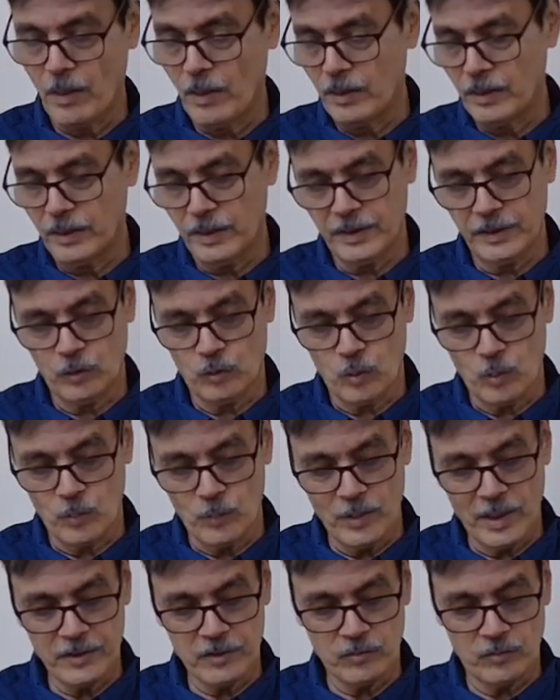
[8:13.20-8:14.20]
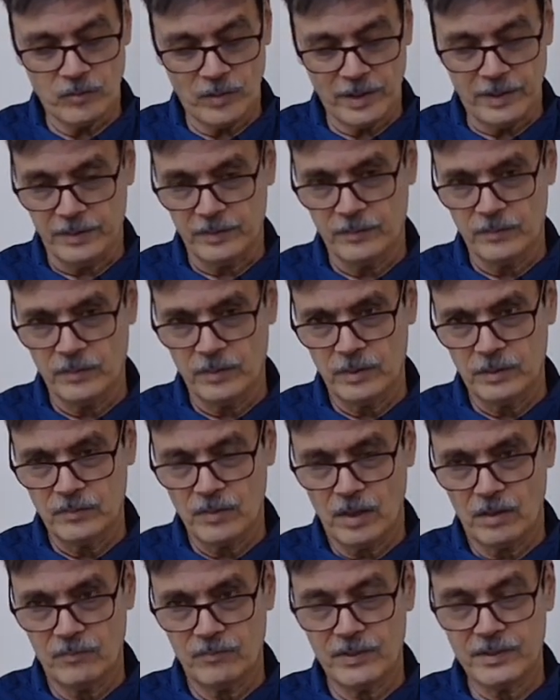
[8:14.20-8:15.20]
In a globalized world,
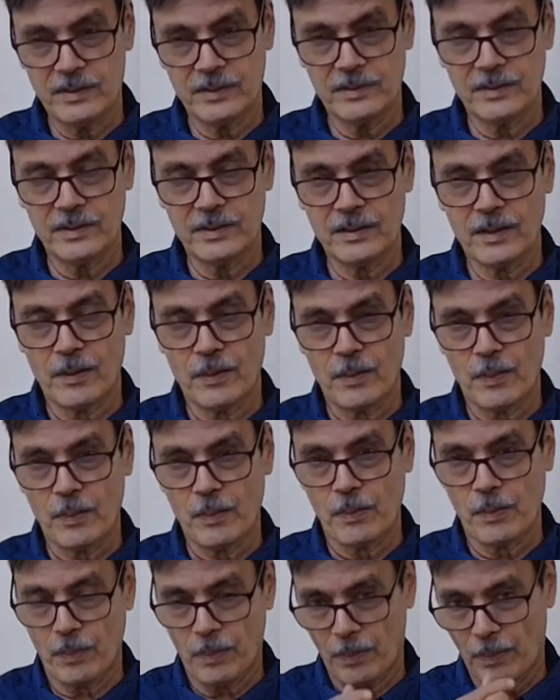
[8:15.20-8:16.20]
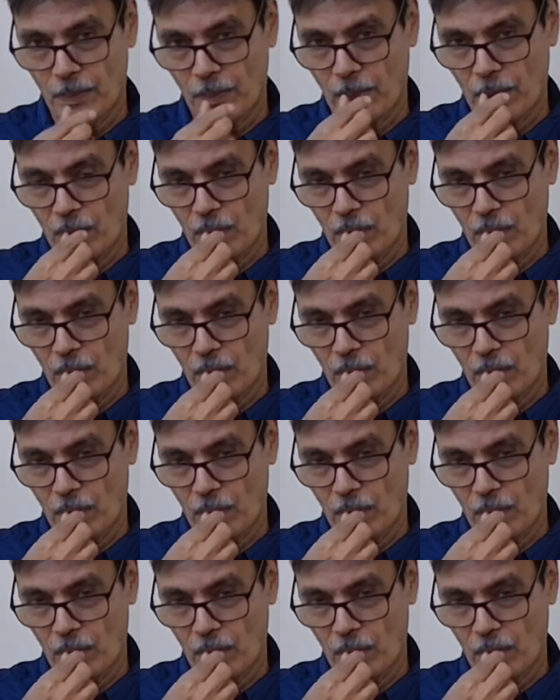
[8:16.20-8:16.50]
whether the mm,